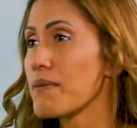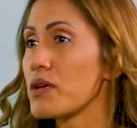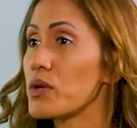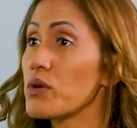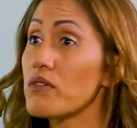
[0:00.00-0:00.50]
I mean,
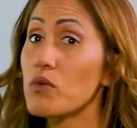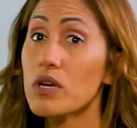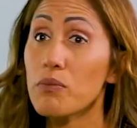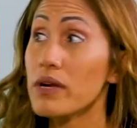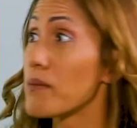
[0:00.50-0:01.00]
we don't even want to
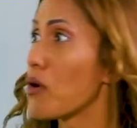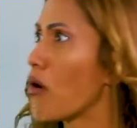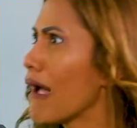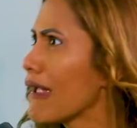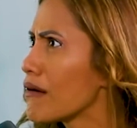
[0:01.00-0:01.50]
bring up
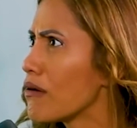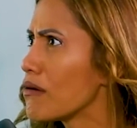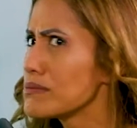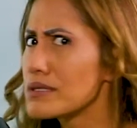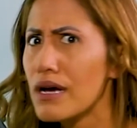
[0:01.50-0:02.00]
Hawaiian homes.